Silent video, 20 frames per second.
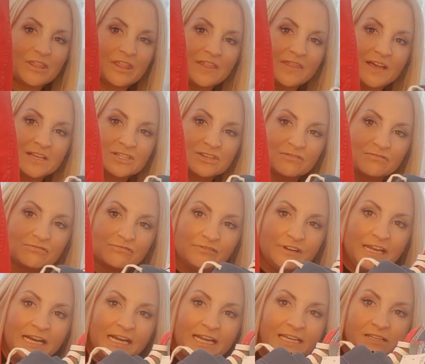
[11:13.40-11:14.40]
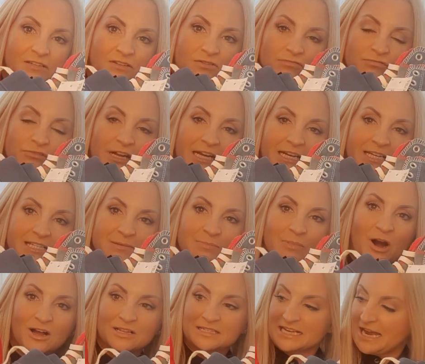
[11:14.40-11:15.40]
I think that's a really, really
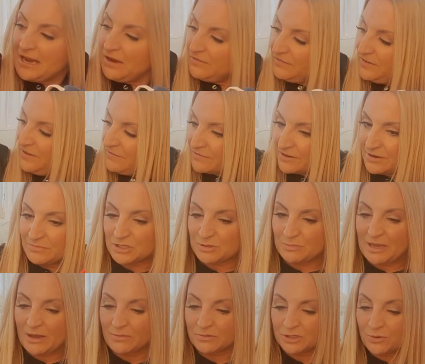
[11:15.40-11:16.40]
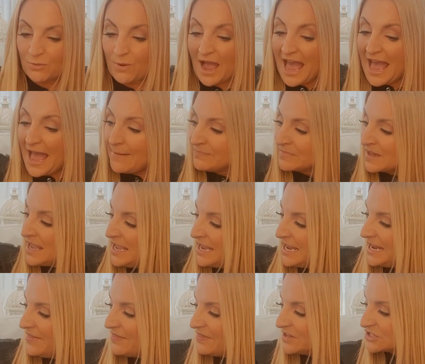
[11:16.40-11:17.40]
smart outfit for him to be able to wear
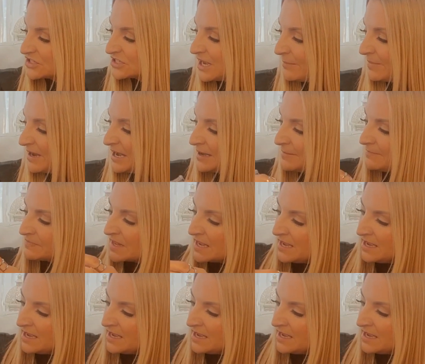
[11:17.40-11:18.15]
in the summer.